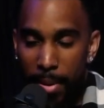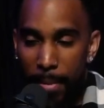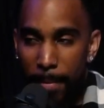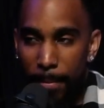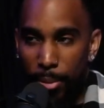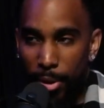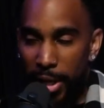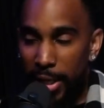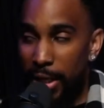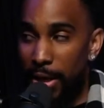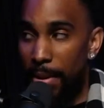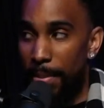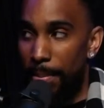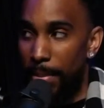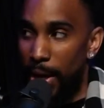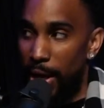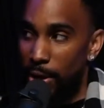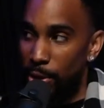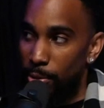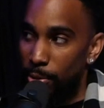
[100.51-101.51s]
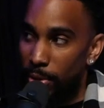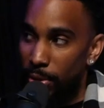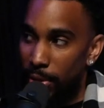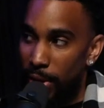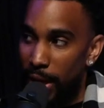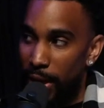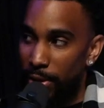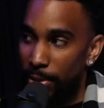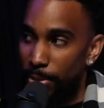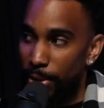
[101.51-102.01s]
breakup manual on
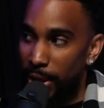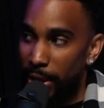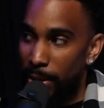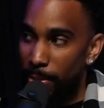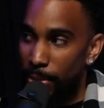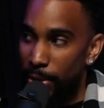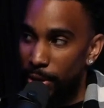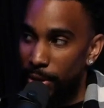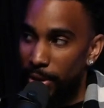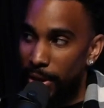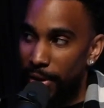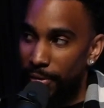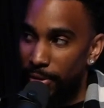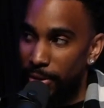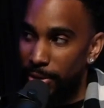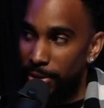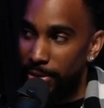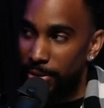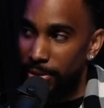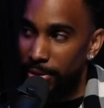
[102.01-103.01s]
how to break up with your lover.